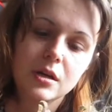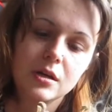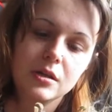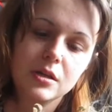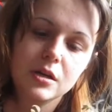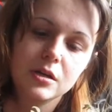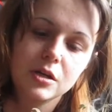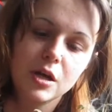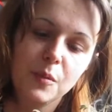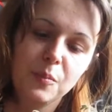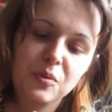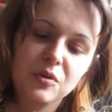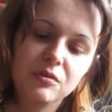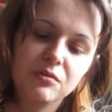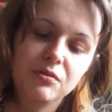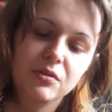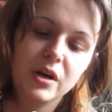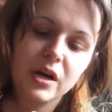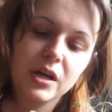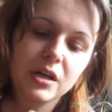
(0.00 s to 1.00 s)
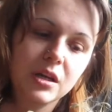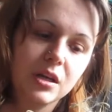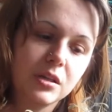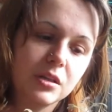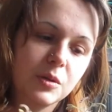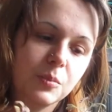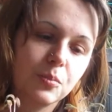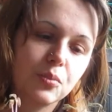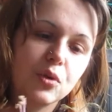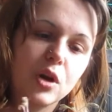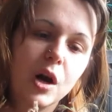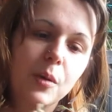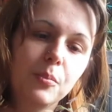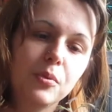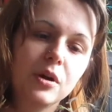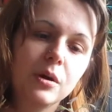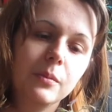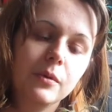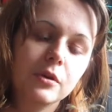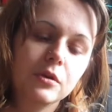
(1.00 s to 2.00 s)
They're not providing the
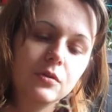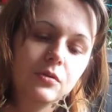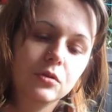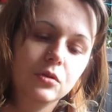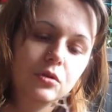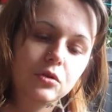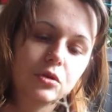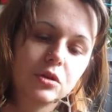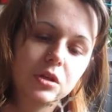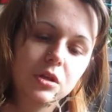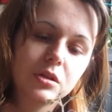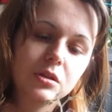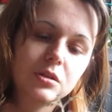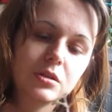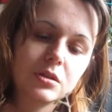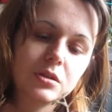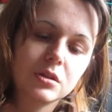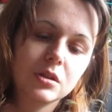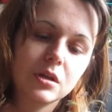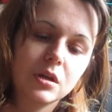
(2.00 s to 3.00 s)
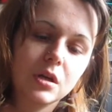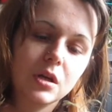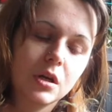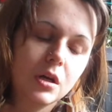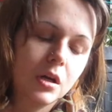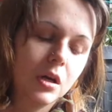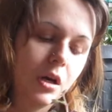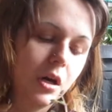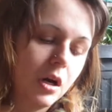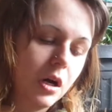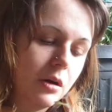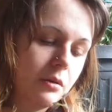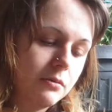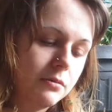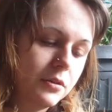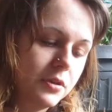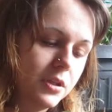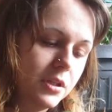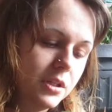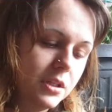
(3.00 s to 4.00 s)
proper amount of nutrients
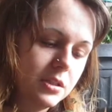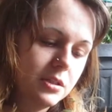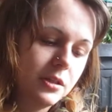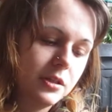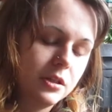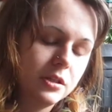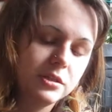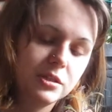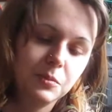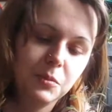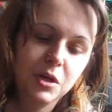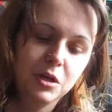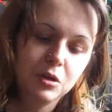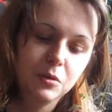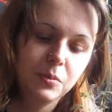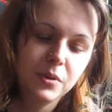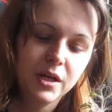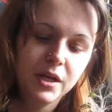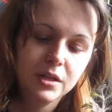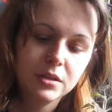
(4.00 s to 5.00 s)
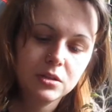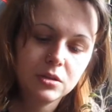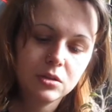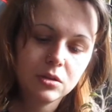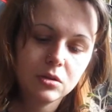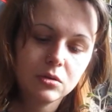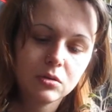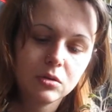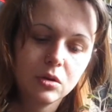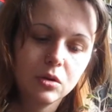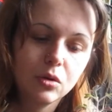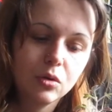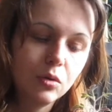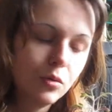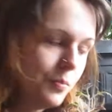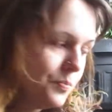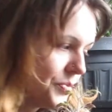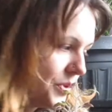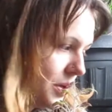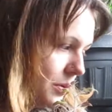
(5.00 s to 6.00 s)
for these little tomato plants to grow,
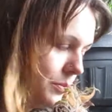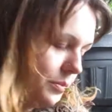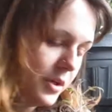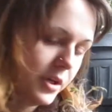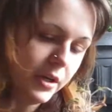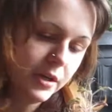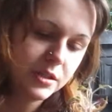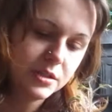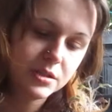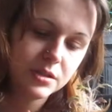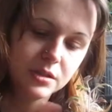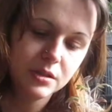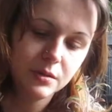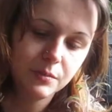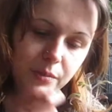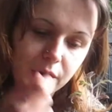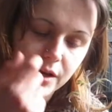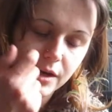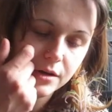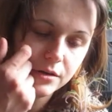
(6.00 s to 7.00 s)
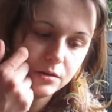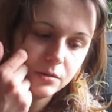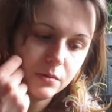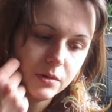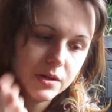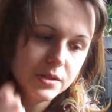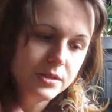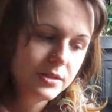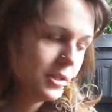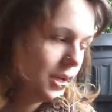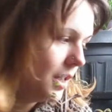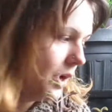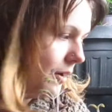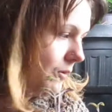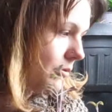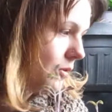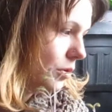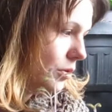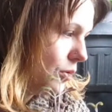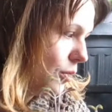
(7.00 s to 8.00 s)
because my other ones
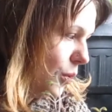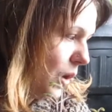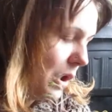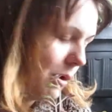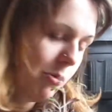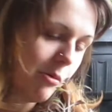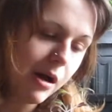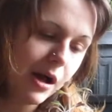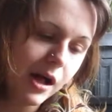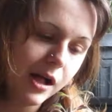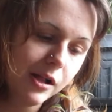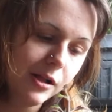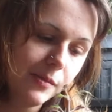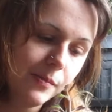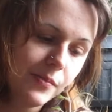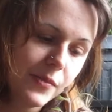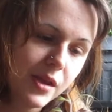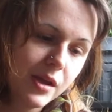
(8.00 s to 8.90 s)
have grown quite well.